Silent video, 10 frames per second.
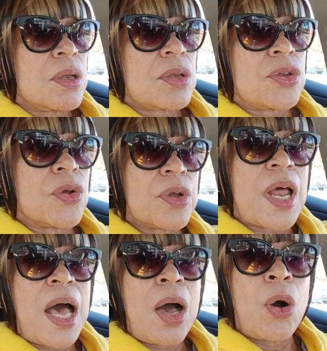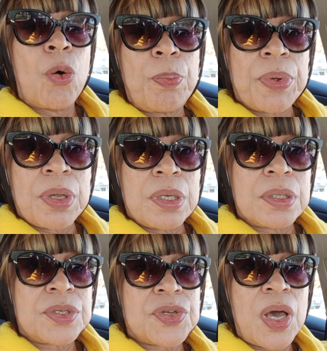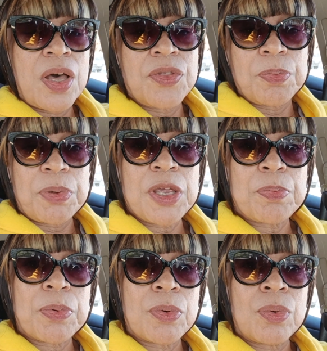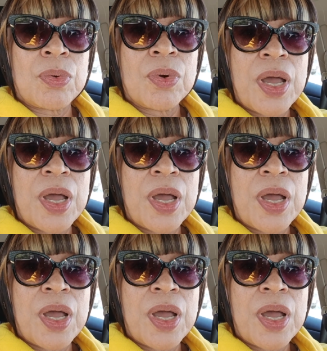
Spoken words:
you're not open to other people